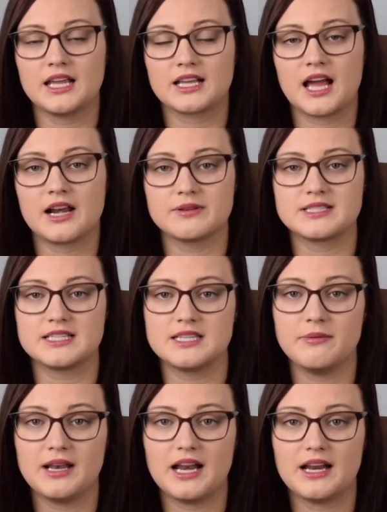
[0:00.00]
it kind of was
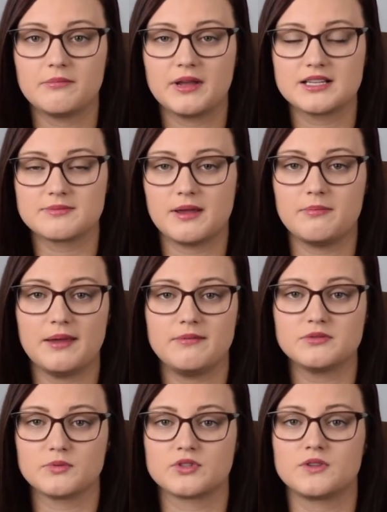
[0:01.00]
intimidating because my
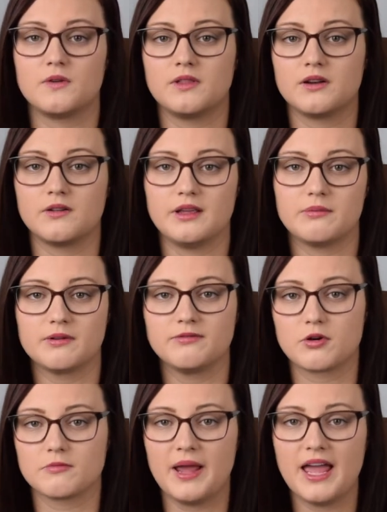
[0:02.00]
babies were so little. They were
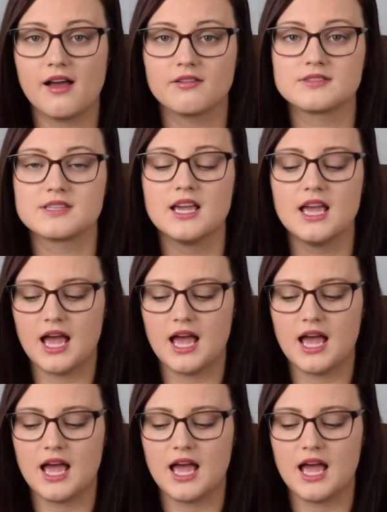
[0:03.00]
4 pounds.